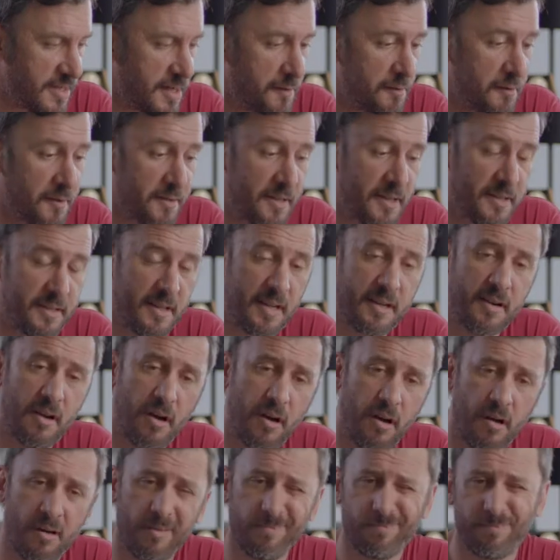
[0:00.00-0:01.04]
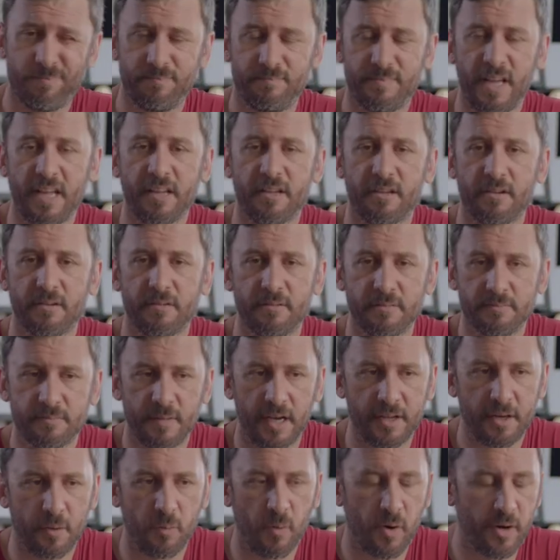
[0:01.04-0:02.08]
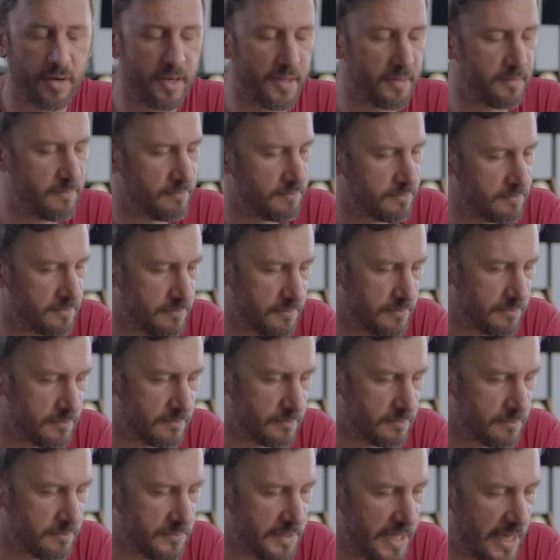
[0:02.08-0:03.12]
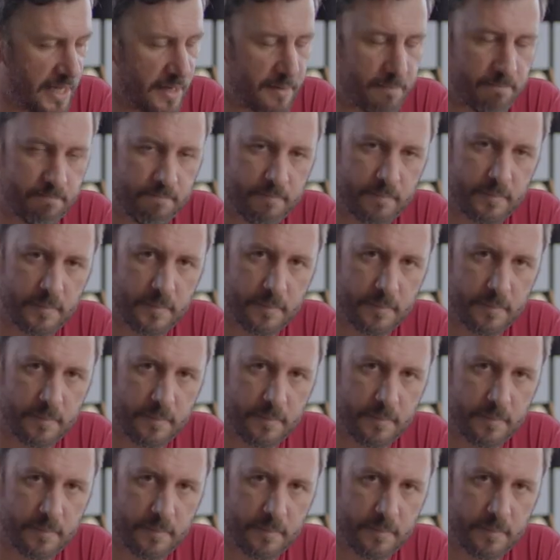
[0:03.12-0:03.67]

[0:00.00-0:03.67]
If he didn't, no, thank you, I don't want it, then